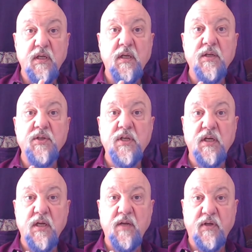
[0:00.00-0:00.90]
in
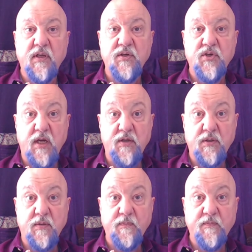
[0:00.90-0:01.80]
significant
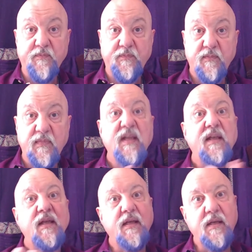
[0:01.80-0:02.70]
change.
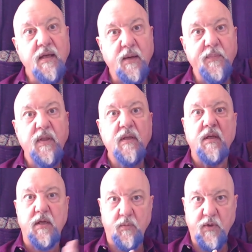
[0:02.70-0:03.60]
Yep,
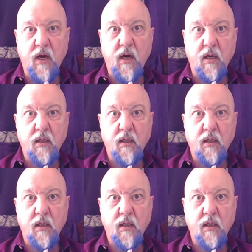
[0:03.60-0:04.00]
here we are.